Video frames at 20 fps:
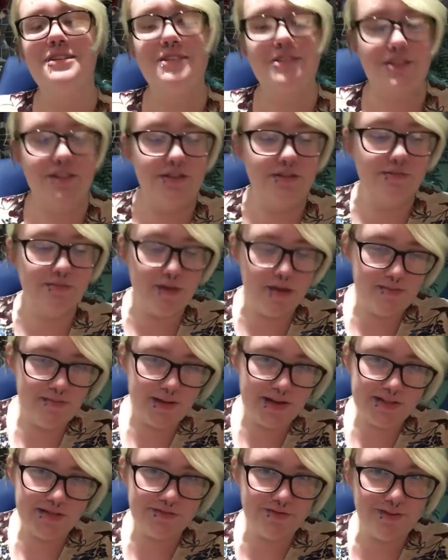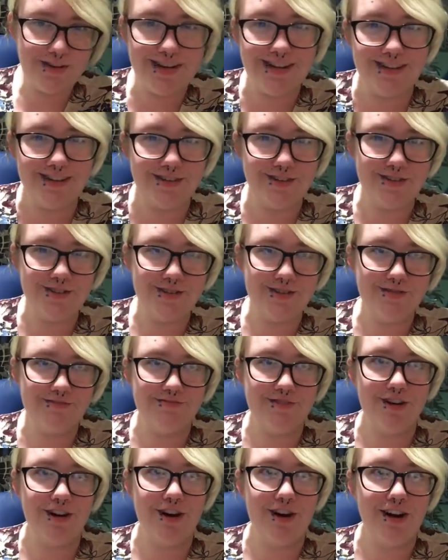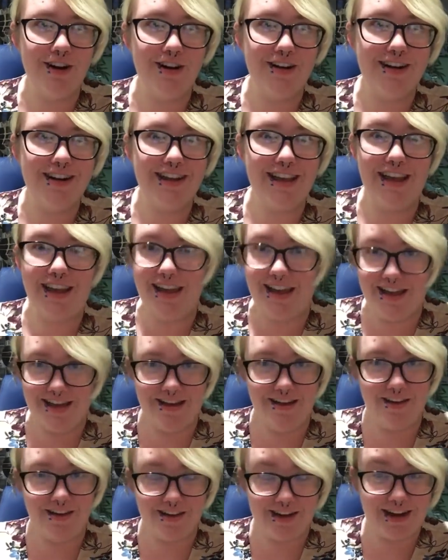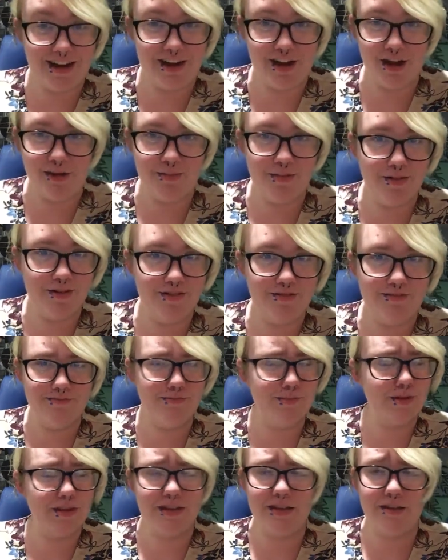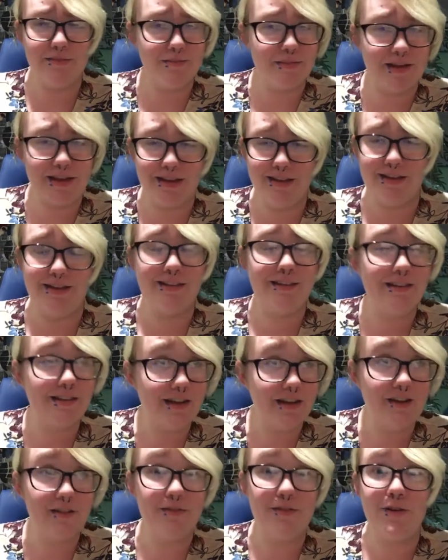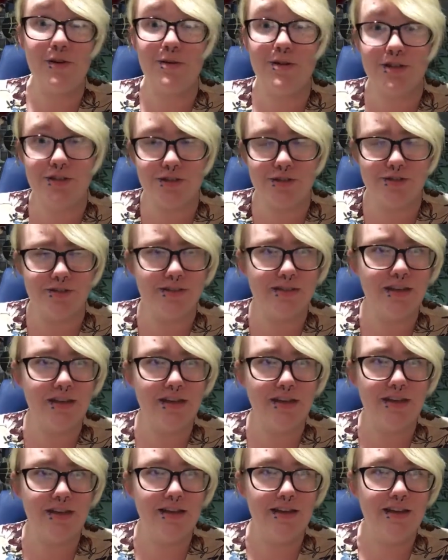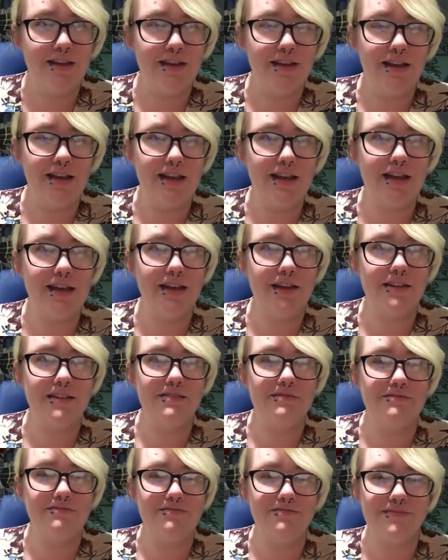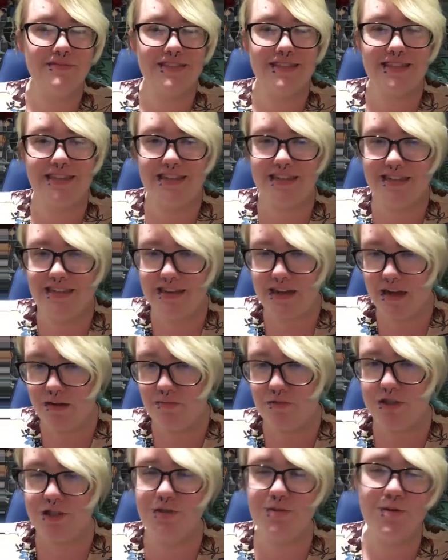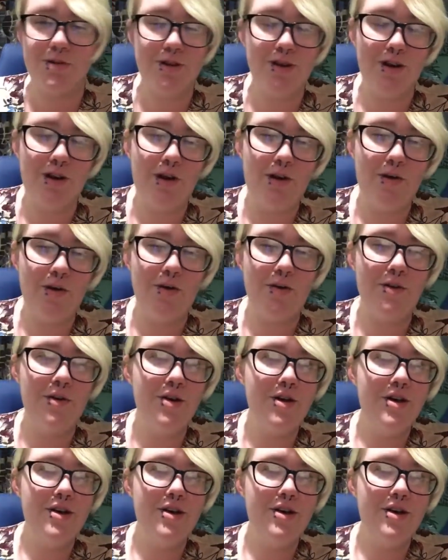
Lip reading: Two of my best friends are gay, are a gay couple. Believe me, I have no issues. And I'm what you would call